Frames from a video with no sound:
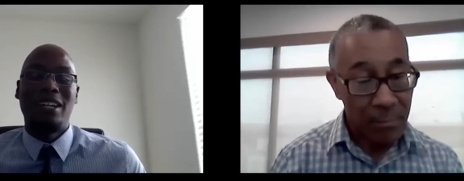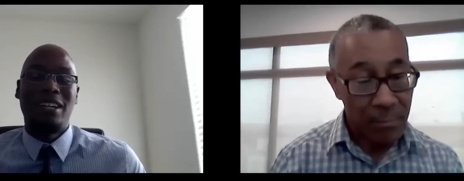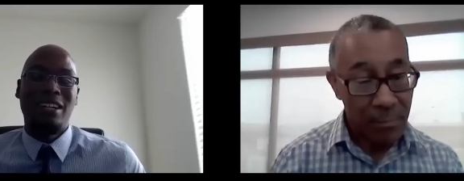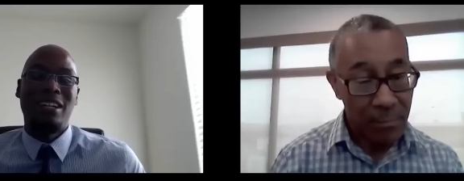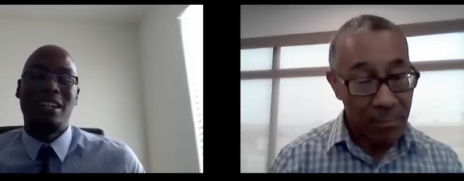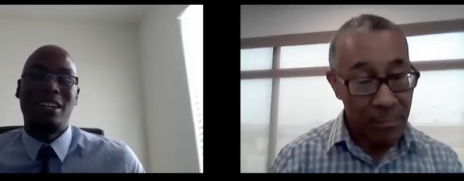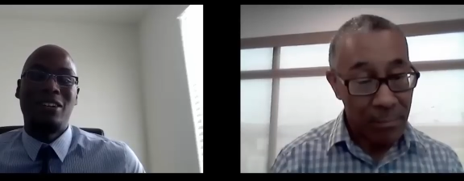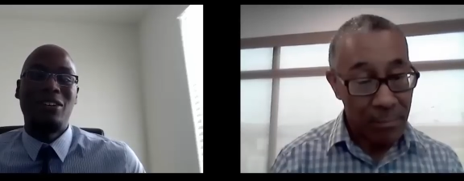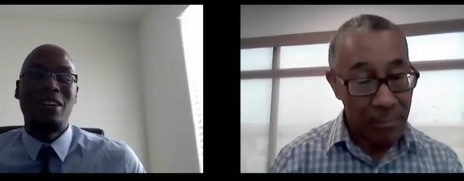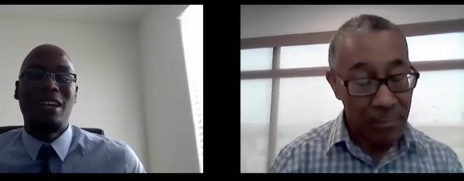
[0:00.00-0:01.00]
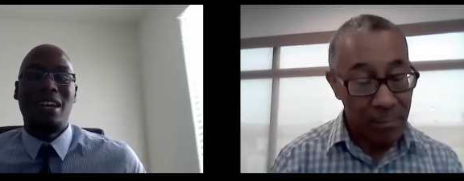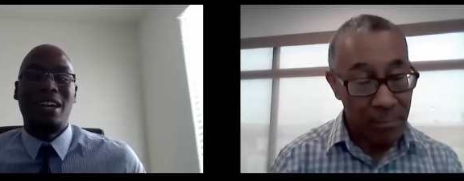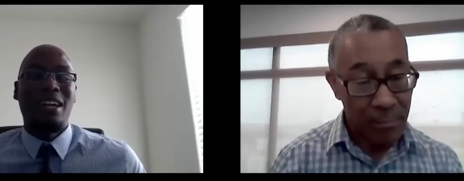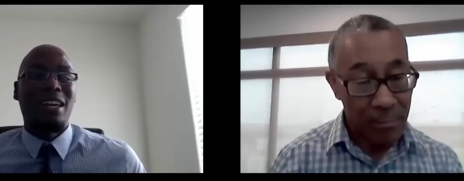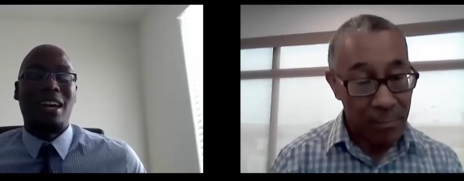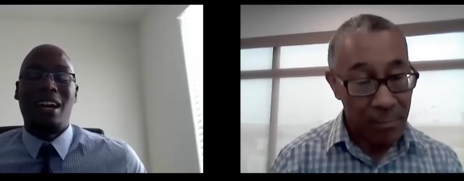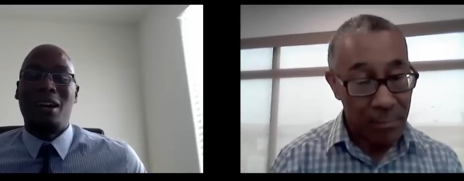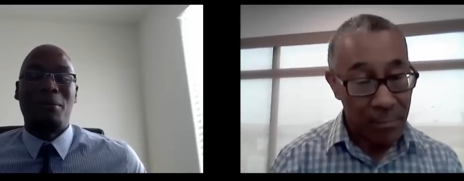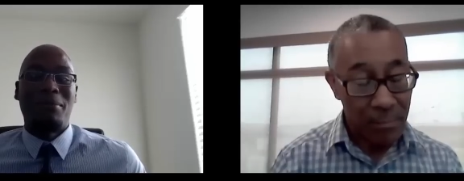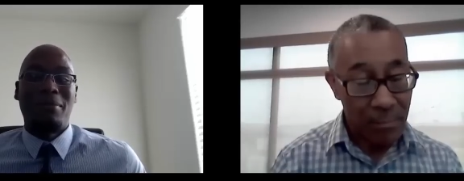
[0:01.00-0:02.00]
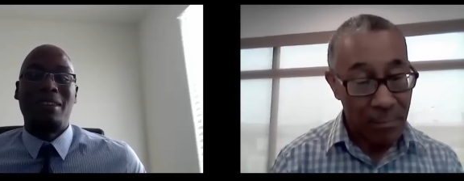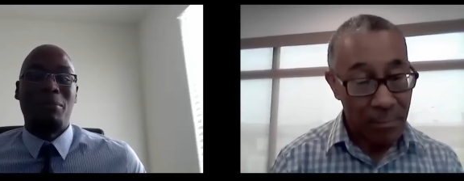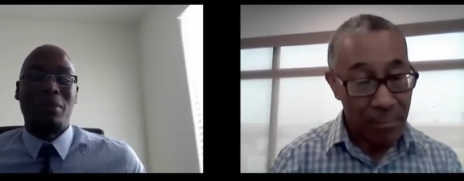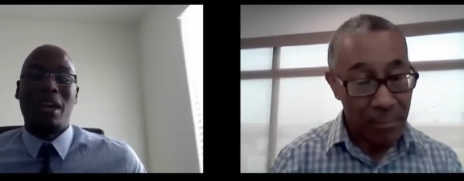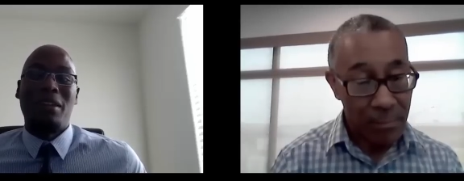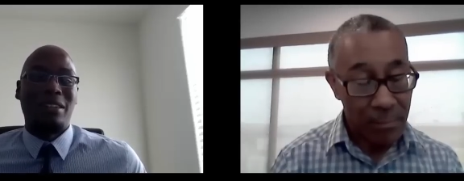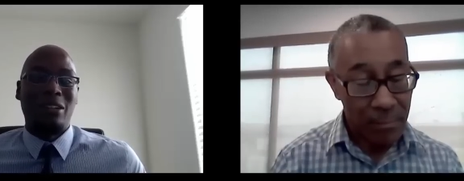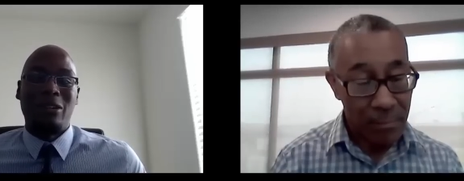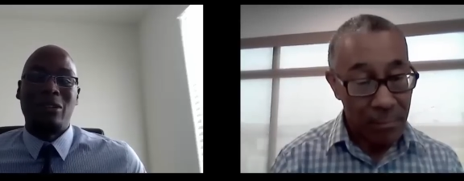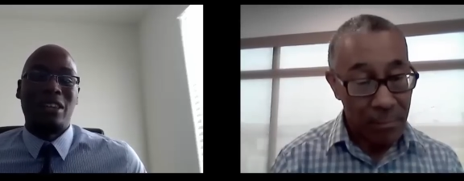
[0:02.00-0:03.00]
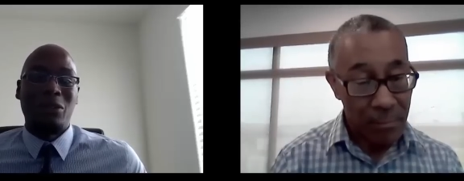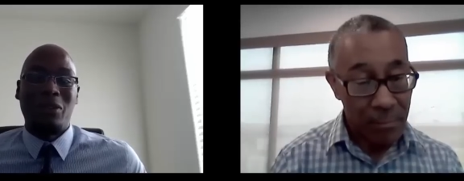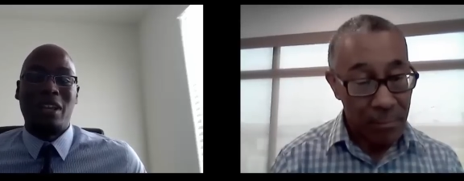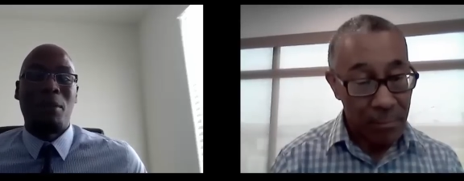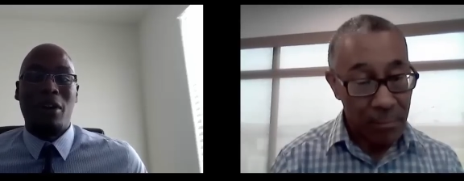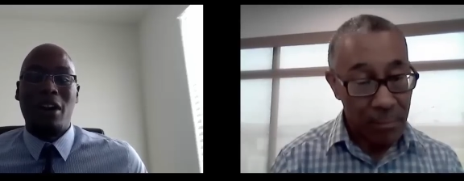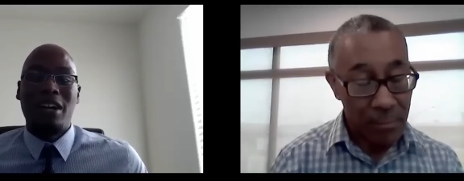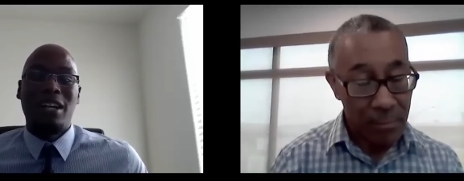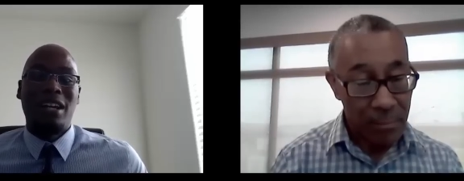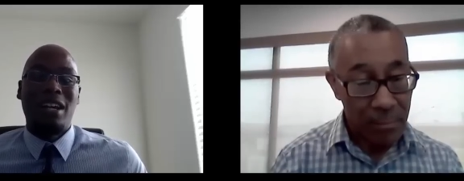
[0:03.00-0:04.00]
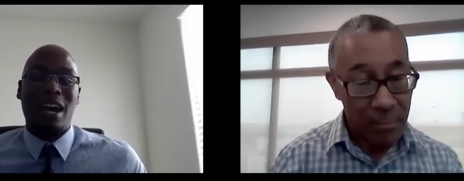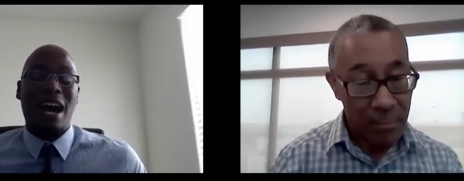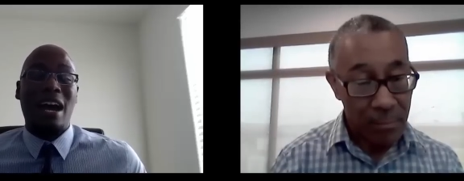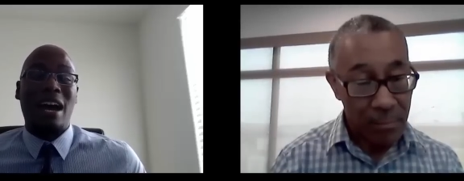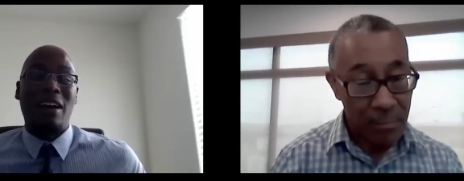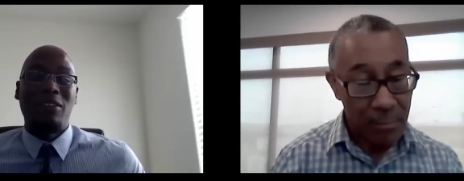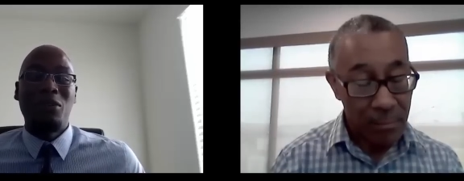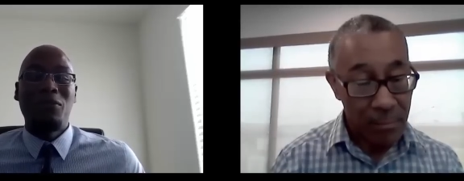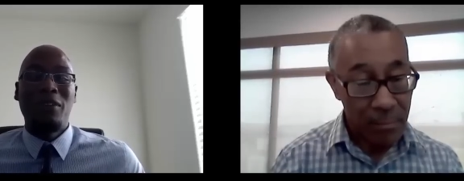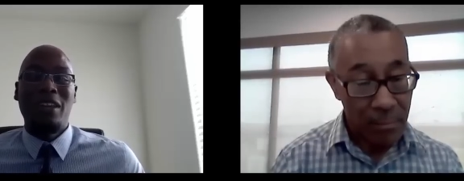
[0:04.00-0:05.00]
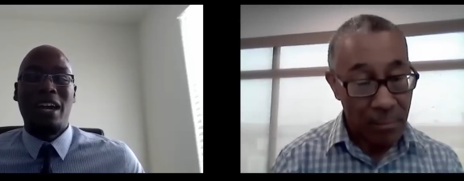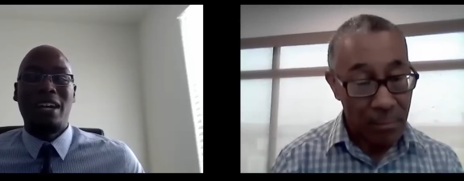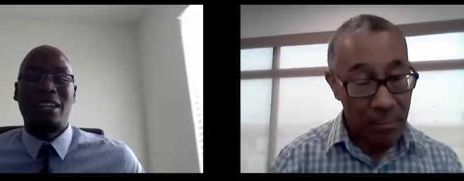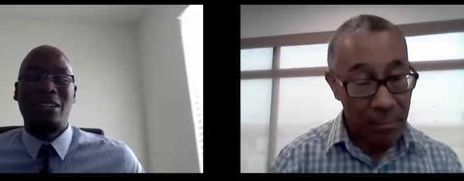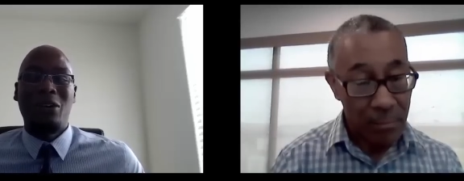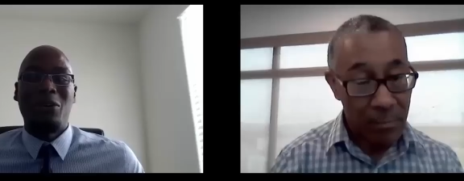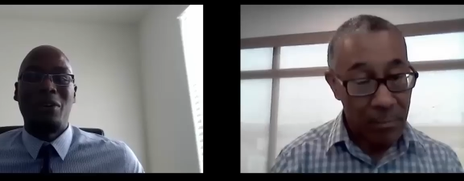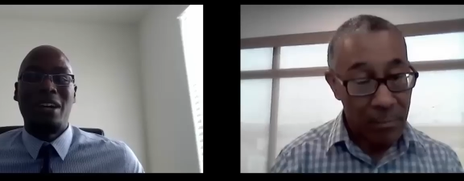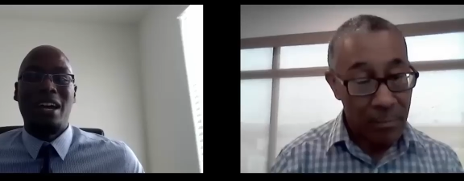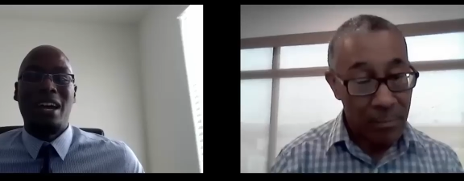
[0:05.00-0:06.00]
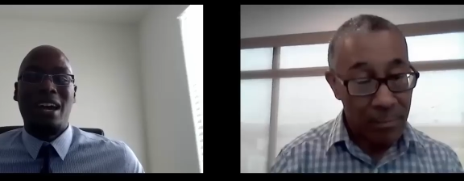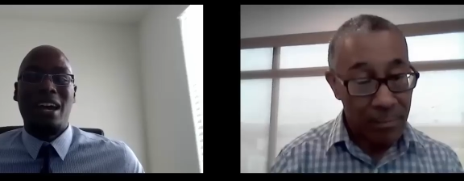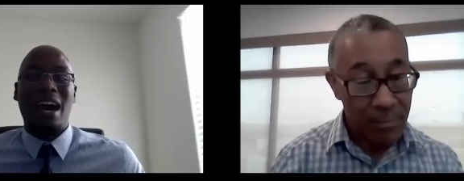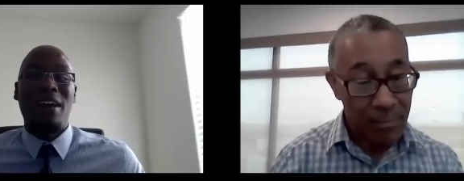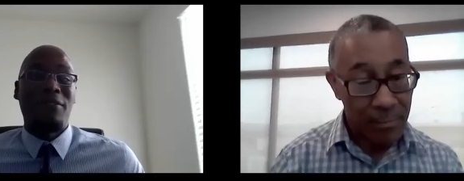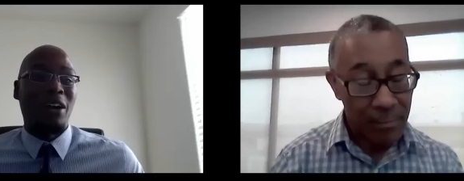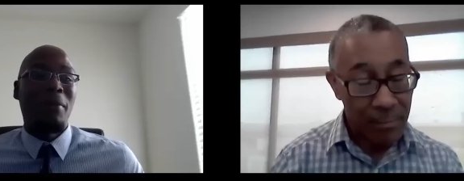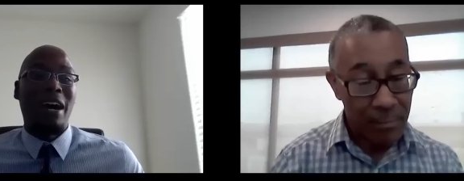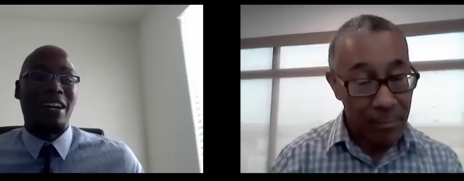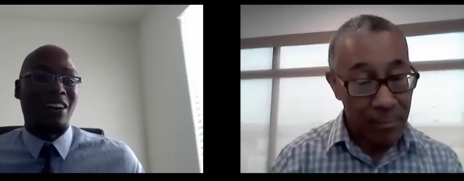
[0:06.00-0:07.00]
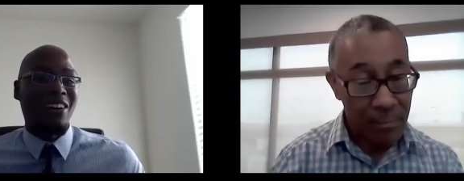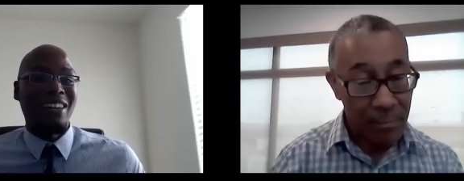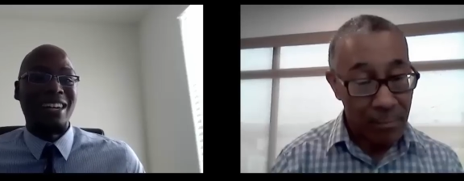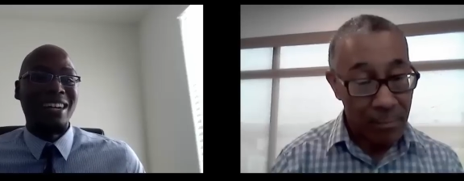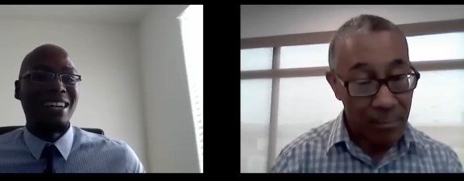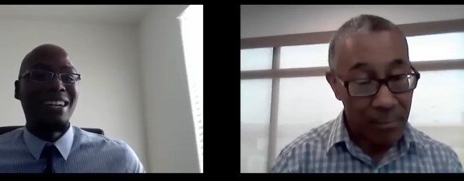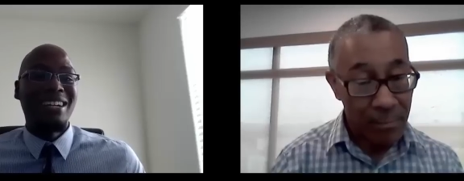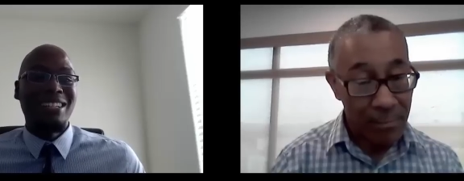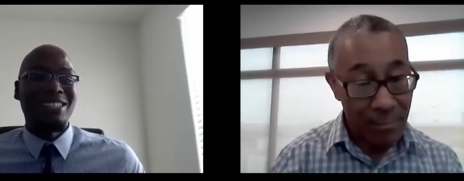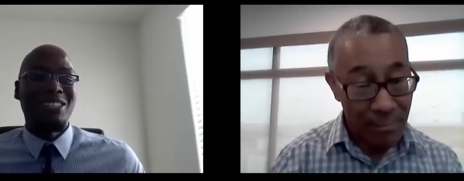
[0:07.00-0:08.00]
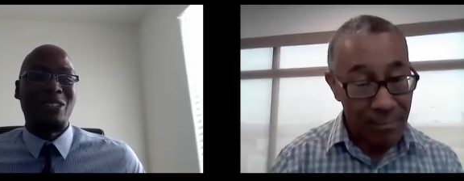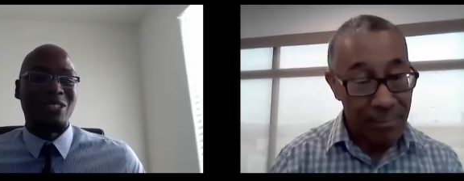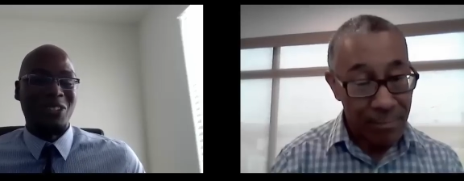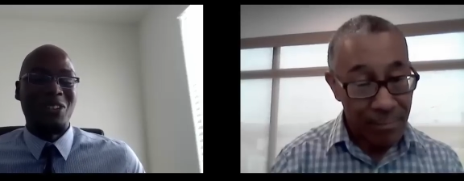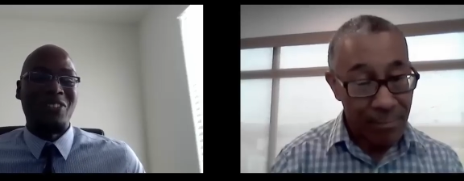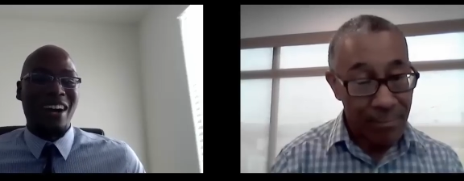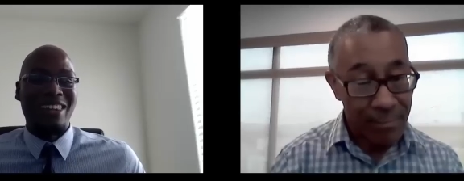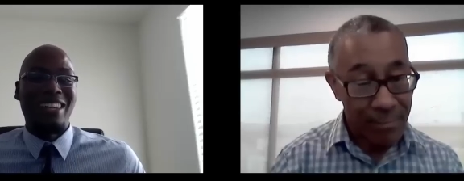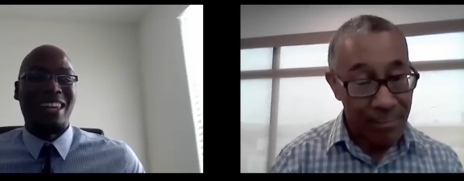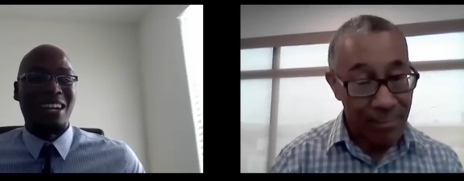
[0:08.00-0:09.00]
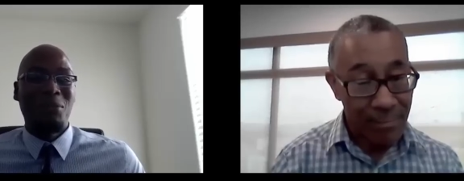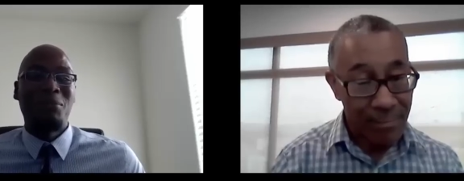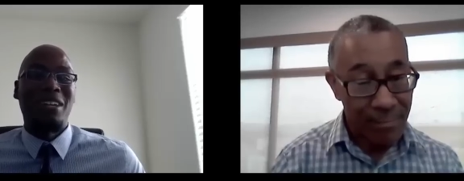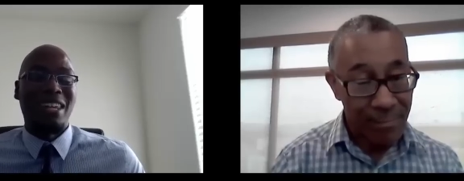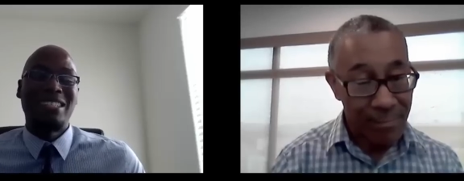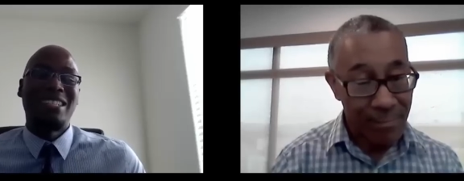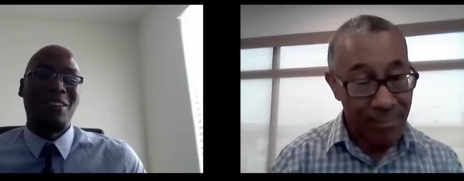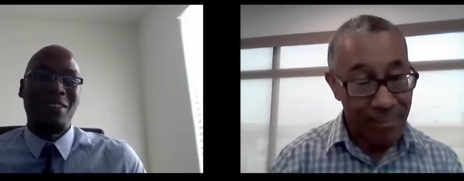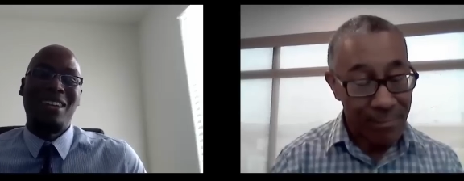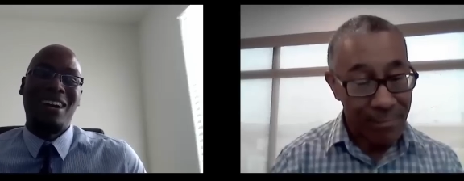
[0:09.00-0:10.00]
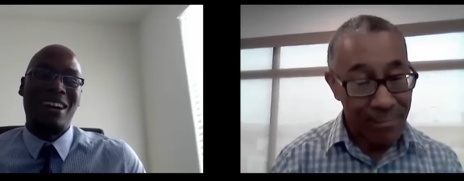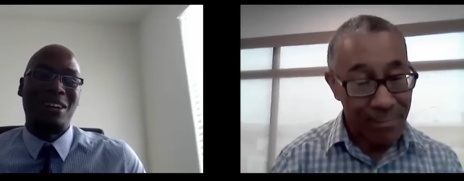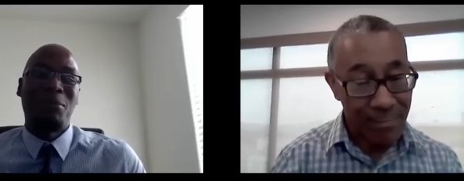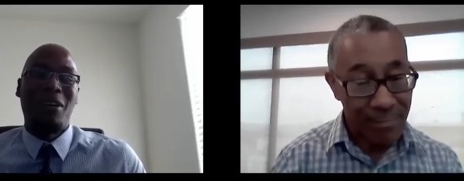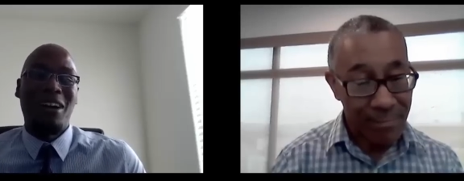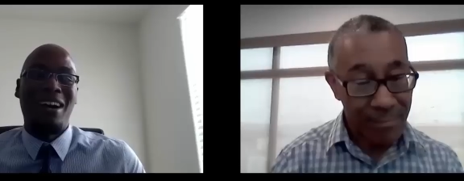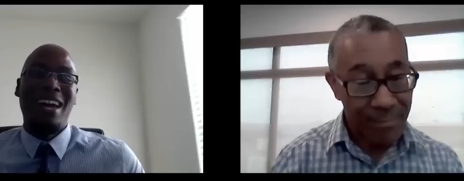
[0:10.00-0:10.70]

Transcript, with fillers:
Speaker 1: a good deal. Um, that you know you have to do a lot of marketing. I, I do feel like you know I found mine early, so sooner rather than later. But that's definitely the harder part.